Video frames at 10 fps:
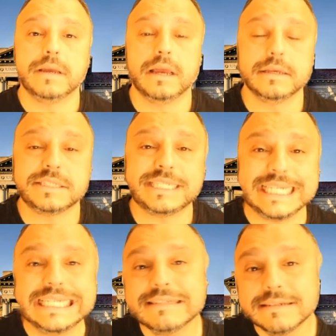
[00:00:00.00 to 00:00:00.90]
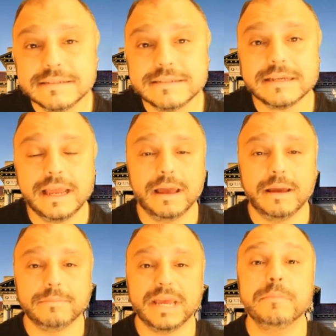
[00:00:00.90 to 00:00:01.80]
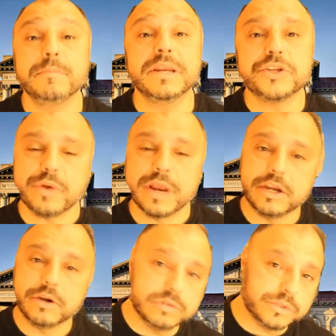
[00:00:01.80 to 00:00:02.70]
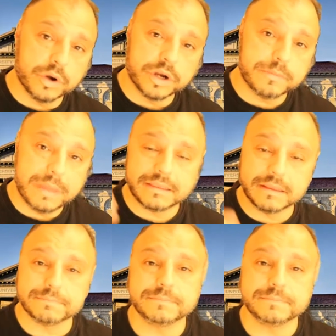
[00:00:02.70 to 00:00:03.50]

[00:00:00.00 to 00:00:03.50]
seasoned administrator who's worked at the